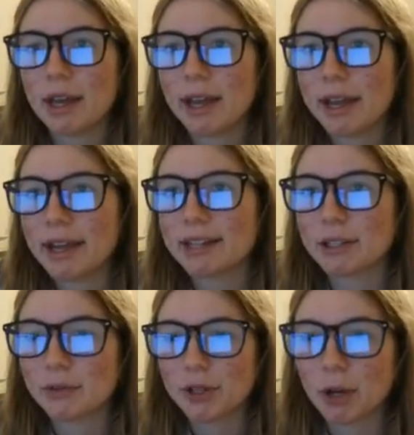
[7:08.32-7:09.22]
And
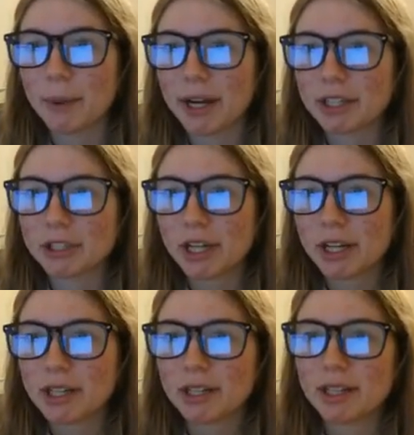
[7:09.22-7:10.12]
if we go back and check,
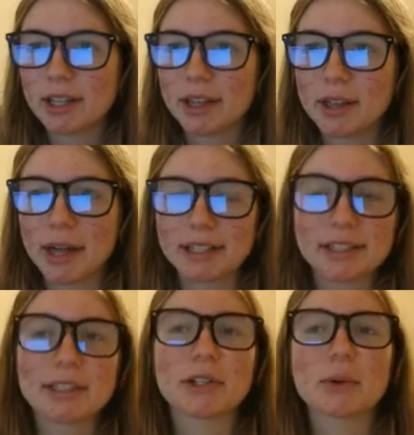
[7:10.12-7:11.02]
that is
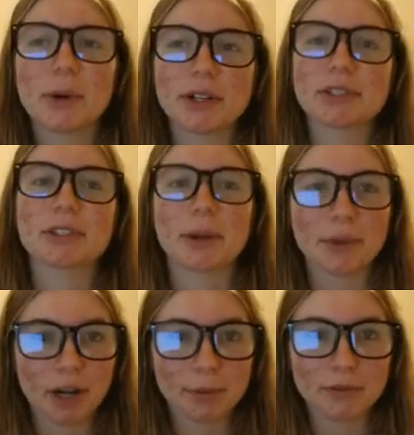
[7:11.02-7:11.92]
the equation that we
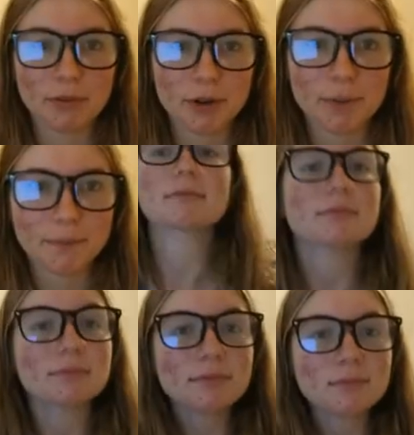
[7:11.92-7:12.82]
got before.
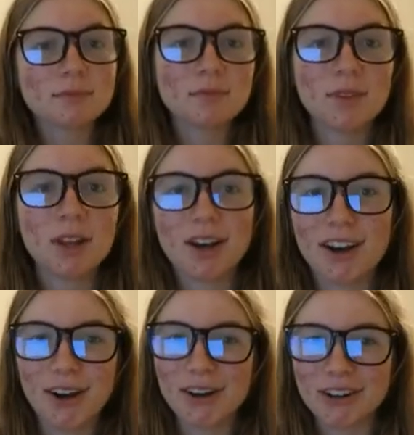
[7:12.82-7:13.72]

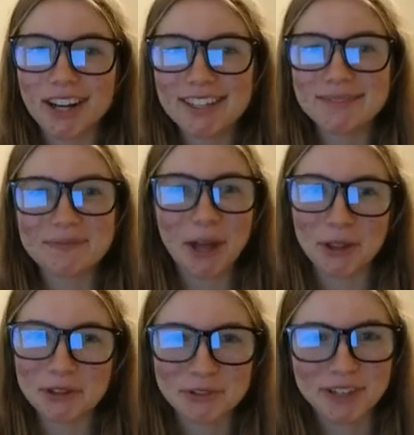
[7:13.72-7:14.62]
Alright, now
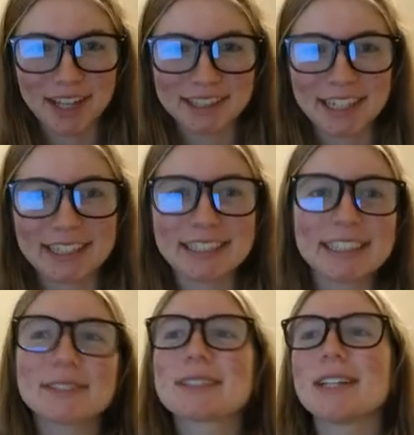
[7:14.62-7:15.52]
that you've got the idea,
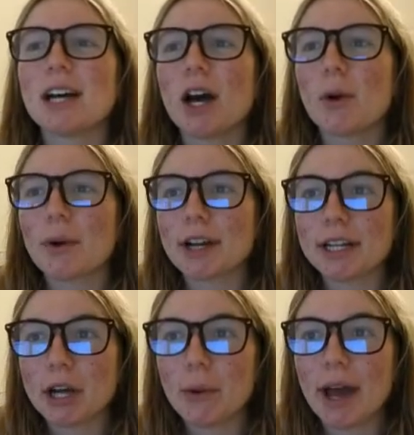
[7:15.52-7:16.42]
we're going to
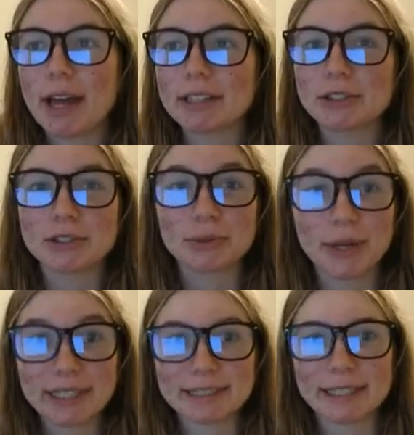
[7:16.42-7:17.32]
go ahead and do an
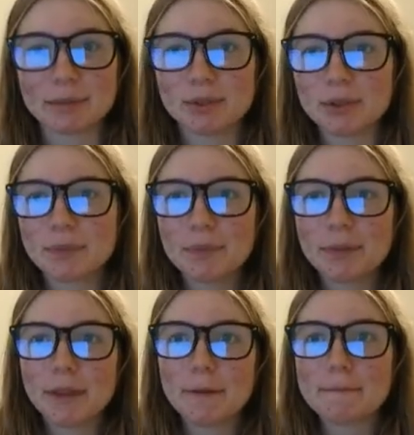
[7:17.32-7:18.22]
example.
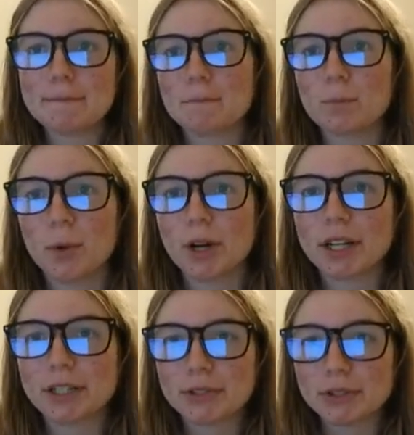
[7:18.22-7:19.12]
We're
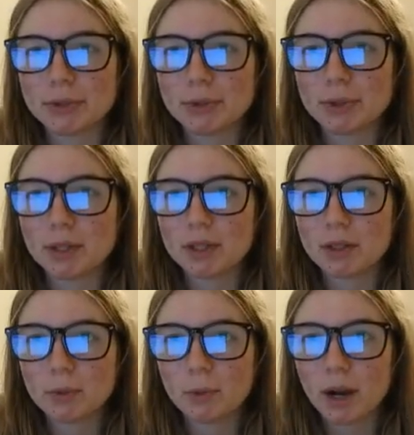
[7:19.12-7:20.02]
going to do
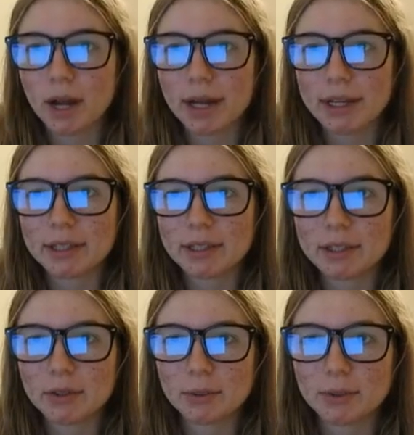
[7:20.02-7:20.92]
y
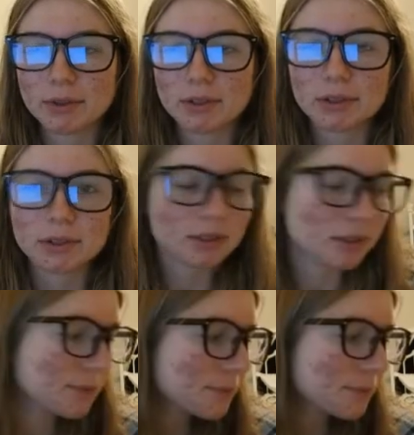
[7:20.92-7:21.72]
equals